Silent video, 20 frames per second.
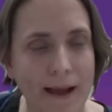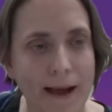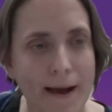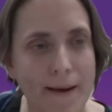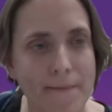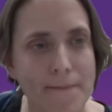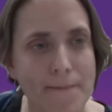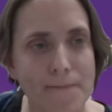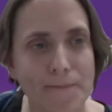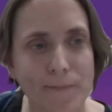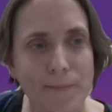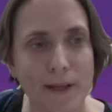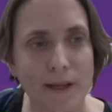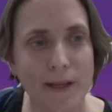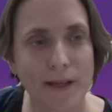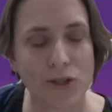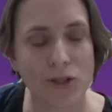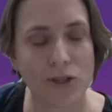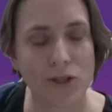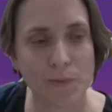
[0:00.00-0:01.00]
um,
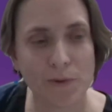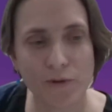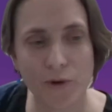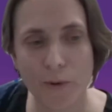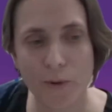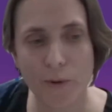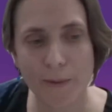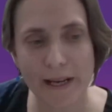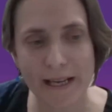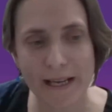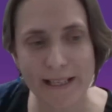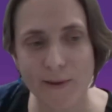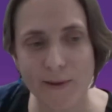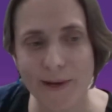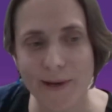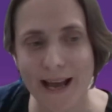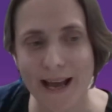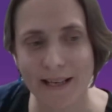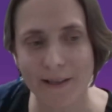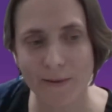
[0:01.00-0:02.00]
just before we bring it
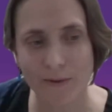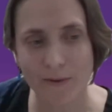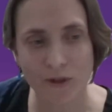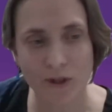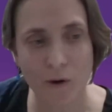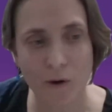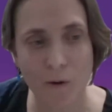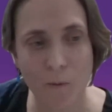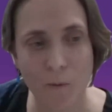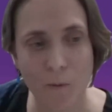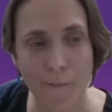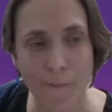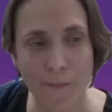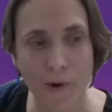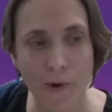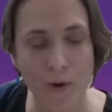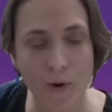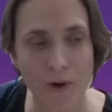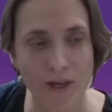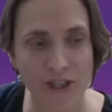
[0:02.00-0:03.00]
to an end, we've got one
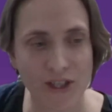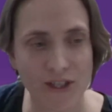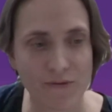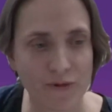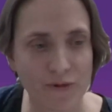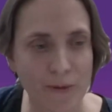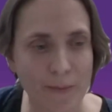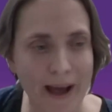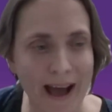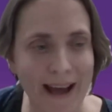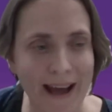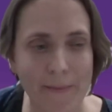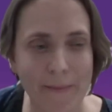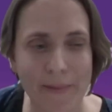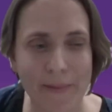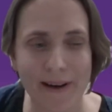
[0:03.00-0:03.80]
more question from Hannah,